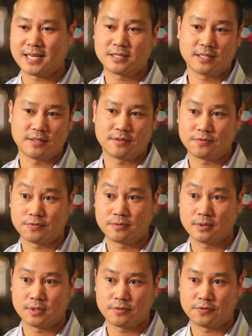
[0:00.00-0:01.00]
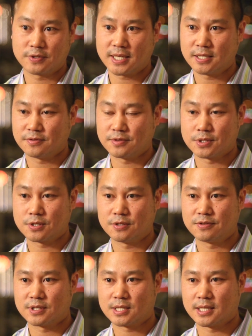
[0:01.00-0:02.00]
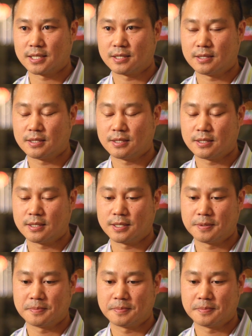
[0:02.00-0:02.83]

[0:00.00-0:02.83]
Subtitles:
actually, forget even servers, like the